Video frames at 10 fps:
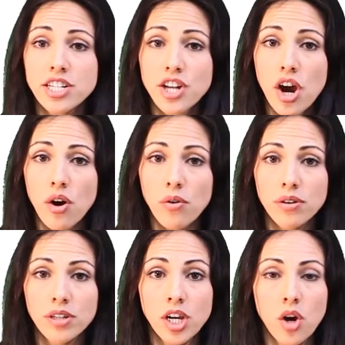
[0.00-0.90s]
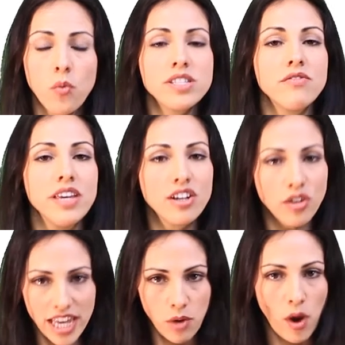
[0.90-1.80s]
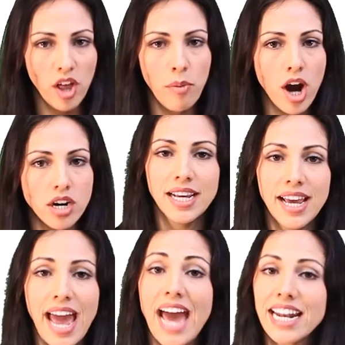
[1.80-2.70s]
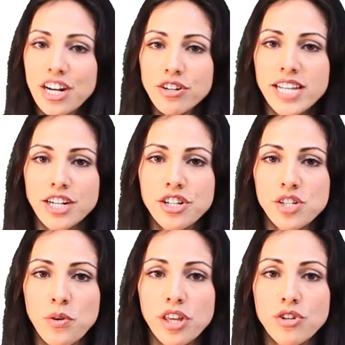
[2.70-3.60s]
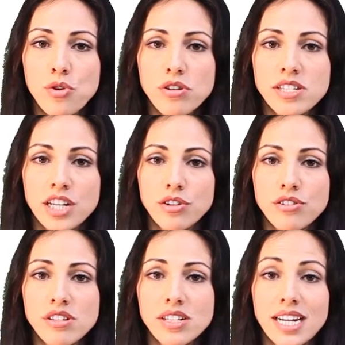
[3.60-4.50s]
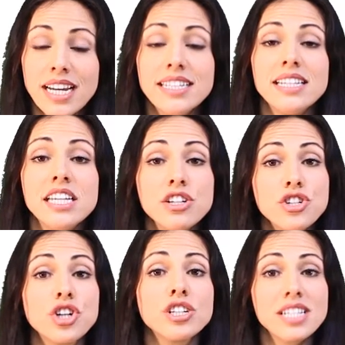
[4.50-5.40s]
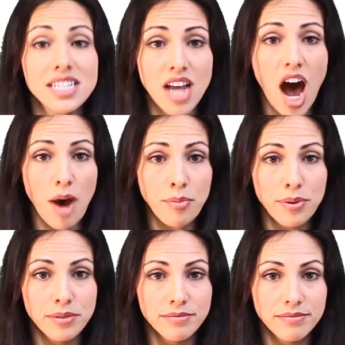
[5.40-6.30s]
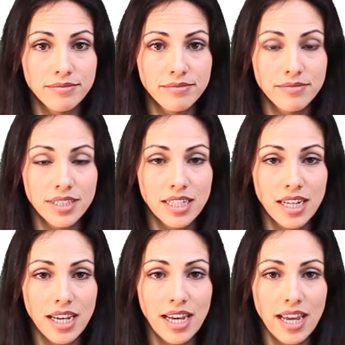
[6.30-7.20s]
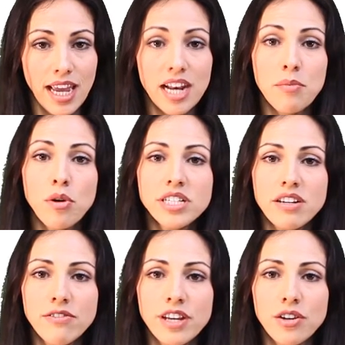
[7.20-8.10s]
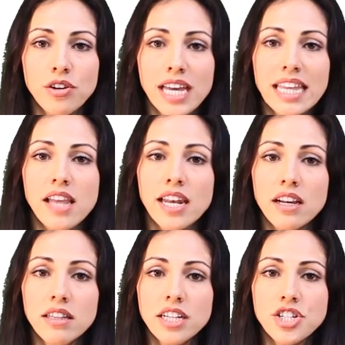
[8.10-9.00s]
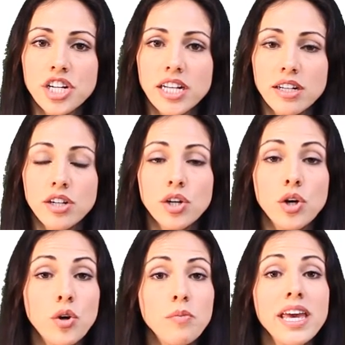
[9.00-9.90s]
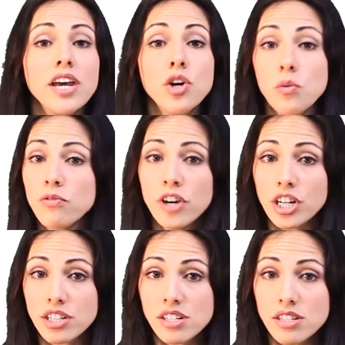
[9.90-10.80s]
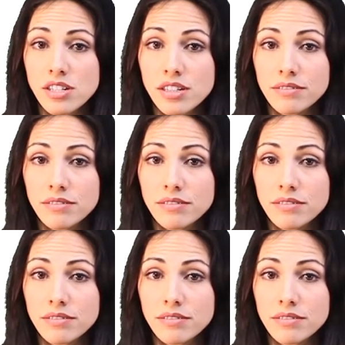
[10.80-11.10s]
to know? Was the vehicle hit while parked? At intersections with control signals, did the insured stop? In a multi-vehicle inline collision, whom hit whom first?